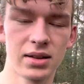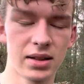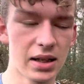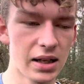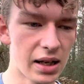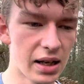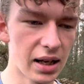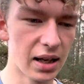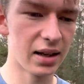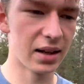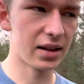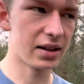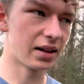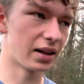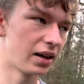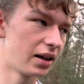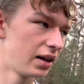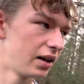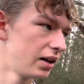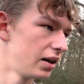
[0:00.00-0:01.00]
and
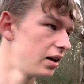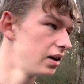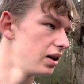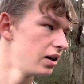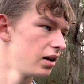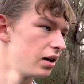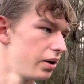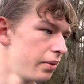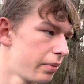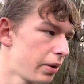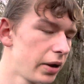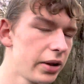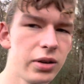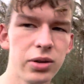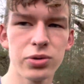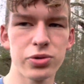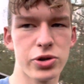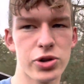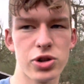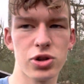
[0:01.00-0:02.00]
probably a
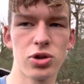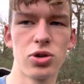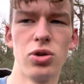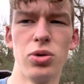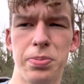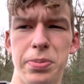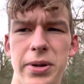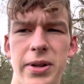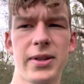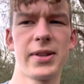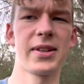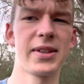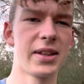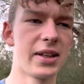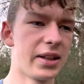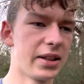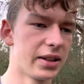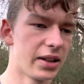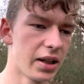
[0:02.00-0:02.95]
little scoop thing.